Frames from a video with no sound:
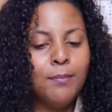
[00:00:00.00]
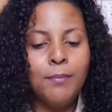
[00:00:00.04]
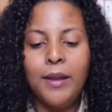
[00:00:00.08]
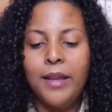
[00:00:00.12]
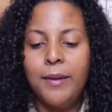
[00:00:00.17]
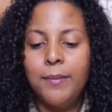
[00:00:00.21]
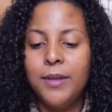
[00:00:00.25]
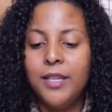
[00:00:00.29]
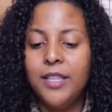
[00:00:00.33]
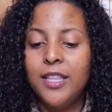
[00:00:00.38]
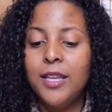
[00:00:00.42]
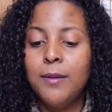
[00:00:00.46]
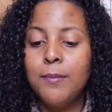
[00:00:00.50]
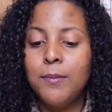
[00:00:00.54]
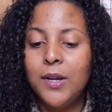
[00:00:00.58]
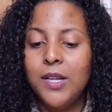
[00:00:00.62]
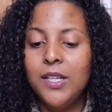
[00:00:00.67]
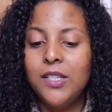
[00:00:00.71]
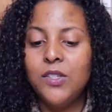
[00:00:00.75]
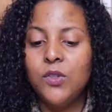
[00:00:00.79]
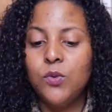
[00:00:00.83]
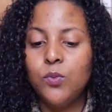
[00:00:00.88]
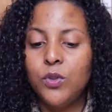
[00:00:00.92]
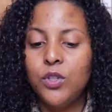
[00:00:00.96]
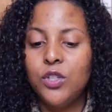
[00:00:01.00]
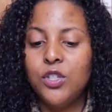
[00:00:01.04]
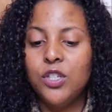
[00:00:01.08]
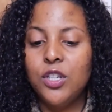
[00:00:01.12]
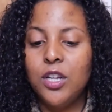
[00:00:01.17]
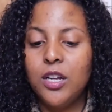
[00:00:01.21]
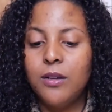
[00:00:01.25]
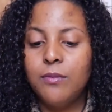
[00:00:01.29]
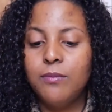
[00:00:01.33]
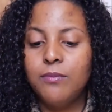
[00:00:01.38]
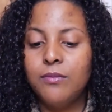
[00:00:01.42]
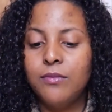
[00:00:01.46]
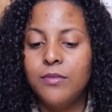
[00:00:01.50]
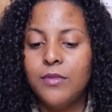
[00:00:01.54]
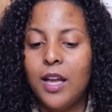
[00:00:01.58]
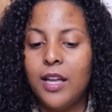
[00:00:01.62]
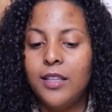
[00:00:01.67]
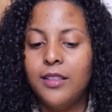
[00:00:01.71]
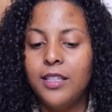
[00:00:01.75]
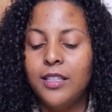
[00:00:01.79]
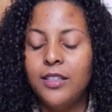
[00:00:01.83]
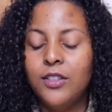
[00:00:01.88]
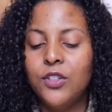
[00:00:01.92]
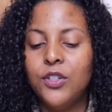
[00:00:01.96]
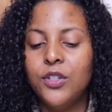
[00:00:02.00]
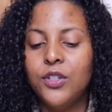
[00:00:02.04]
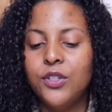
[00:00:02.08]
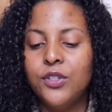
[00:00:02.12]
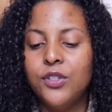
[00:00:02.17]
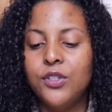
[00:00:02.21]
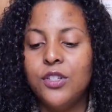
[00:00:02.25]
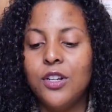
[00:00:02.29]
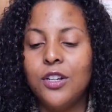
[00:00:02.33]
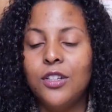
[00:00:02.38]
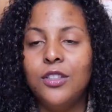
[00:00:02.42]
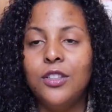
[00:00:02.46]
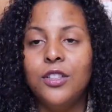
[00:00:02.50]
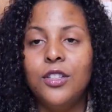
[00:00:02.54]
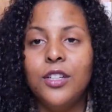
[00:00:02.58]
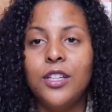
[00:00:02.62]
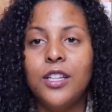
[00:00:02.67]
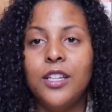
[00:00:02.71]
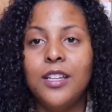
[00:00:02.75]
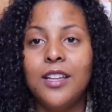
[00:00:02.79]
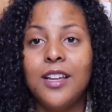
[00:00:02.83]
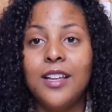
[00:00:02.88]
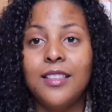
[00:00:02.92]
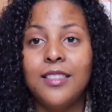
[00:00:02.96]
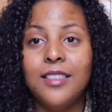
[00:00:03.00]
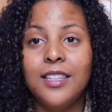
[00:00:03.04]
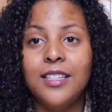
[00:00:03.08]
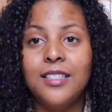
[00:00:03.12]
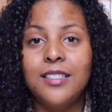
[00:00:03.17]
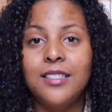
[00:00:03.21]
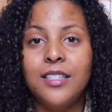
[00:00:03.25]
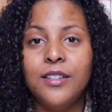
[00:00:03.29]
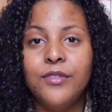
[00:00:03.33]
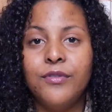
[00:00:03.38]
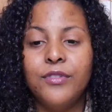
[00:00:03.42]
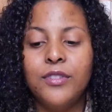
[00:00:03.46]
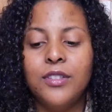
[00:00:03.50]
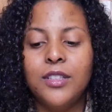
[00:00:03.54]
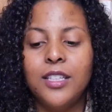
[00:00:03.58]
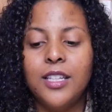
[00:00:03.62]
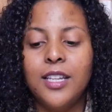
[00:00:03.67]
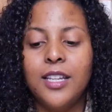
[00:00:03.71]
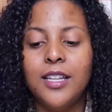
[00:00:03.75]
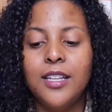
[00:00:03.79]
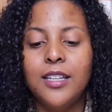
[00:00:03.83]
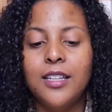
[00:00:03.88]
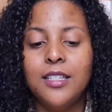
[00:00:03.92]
Maybe they might switch up. I think they're going to start looking at things differently,